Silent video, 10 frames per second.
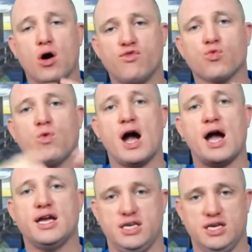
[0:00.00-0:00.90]
a
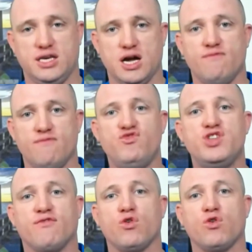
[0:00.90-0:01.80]
variety of
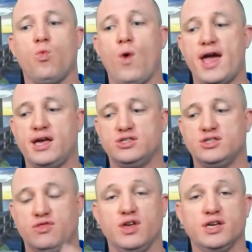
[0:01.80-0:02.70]
different ways
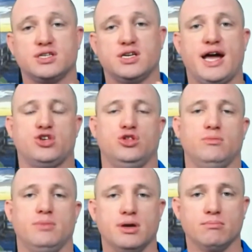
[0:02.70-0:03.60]
that this can actually
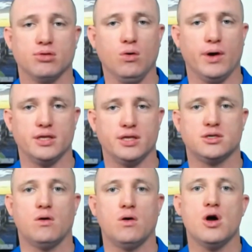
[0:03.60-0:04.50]
be employed.
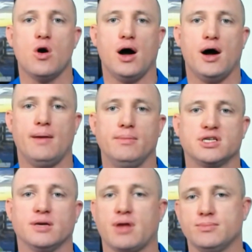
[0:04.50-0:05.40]
So
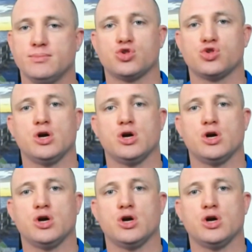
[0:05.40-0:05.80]
sometimes I'll share